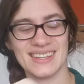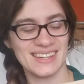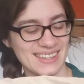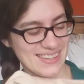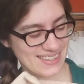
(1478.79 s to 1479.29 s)

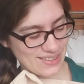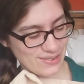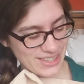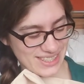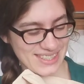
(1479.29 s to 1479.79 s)
And I
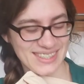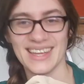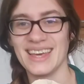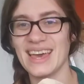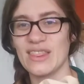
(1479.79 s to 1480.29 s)
wish
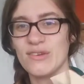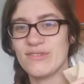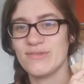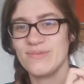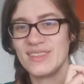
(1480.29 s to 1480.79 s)
I could get
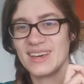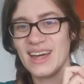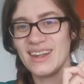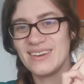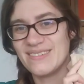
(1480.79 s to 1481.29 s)
the
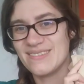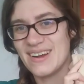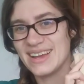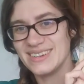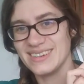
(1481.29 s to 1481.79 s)
colour
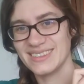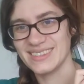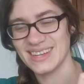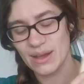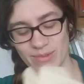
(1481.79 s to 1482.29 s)
right
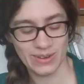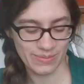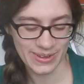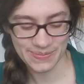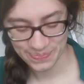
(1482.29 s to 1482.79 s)
on camera,
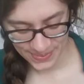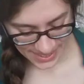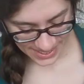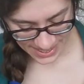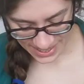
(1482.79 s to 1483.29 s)
but
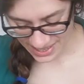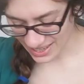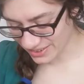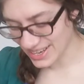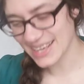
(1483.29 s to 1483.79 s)

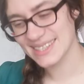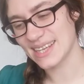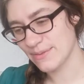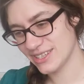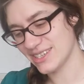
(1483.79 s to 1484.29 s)
anyway, next
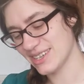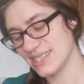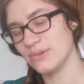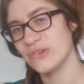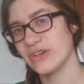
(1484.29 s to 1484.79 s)
step is to
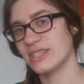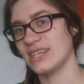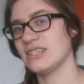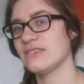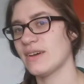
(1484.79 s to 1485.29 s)
dye some cross
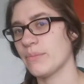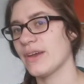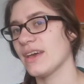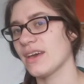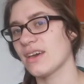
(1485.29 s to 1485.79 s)
stitch
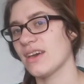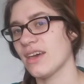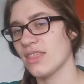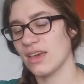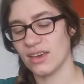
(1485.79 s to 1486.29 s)
fabric,
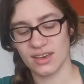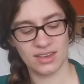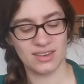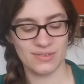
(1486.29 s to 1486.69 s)
I think.